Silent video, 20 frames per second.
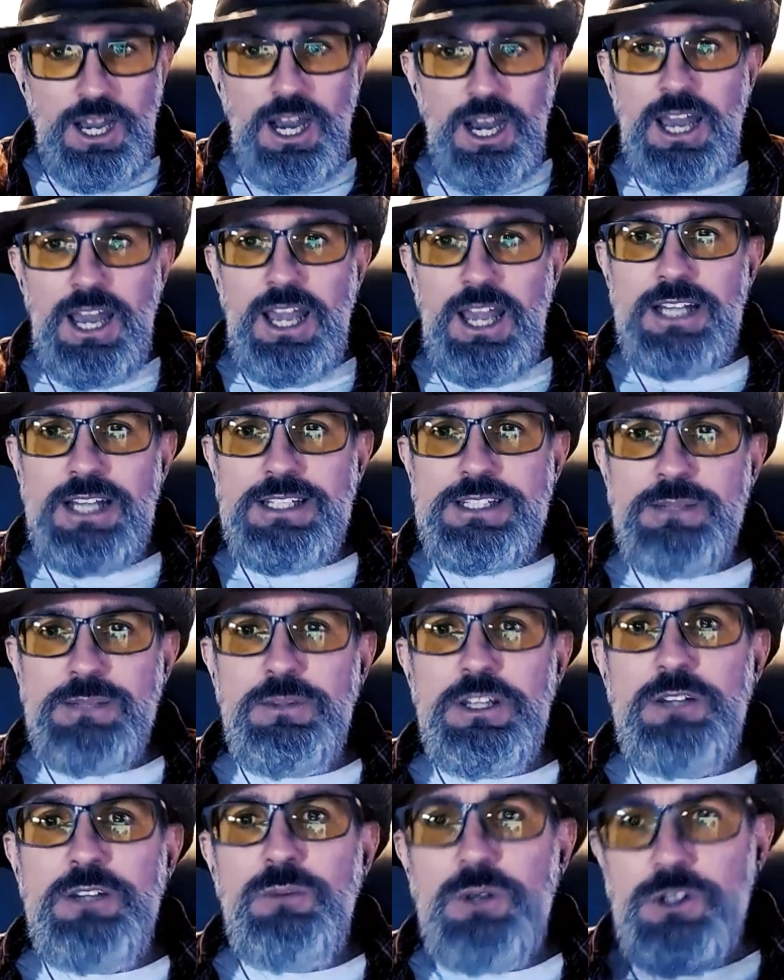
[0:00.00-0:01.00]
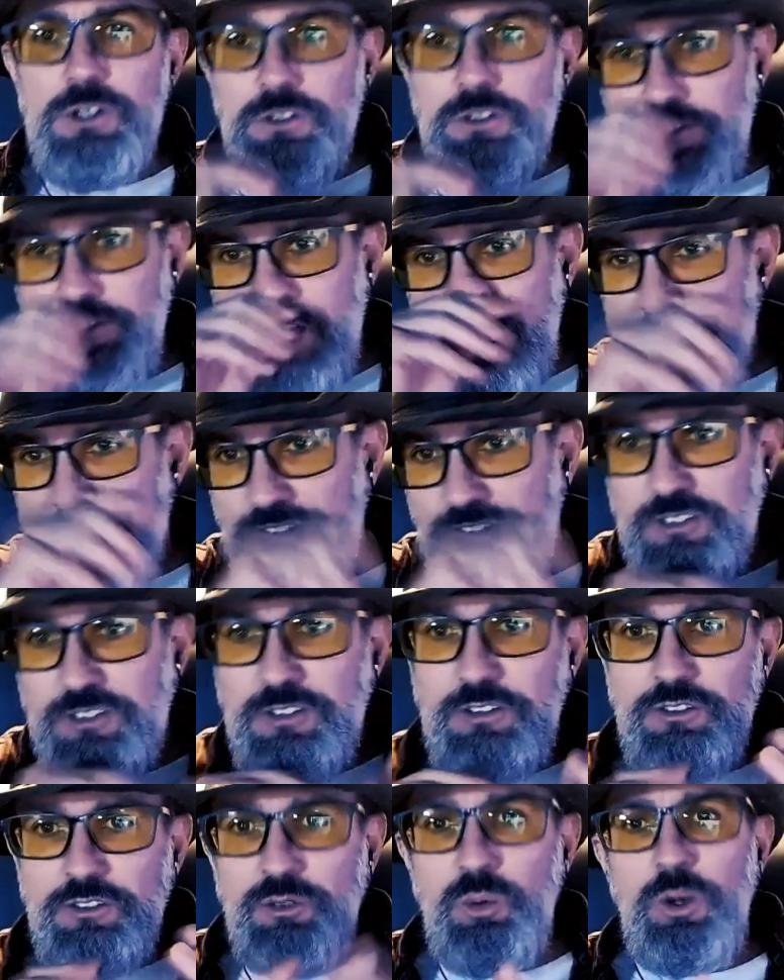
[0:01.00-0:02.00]
And some of the original facts,
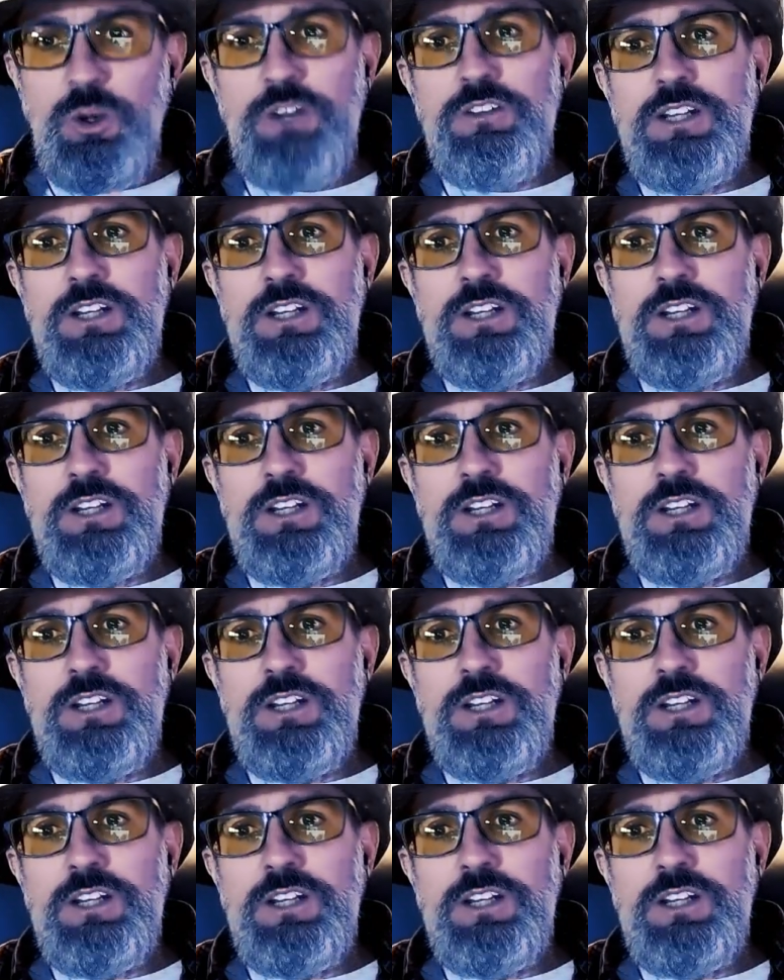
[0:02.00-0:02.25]
that the story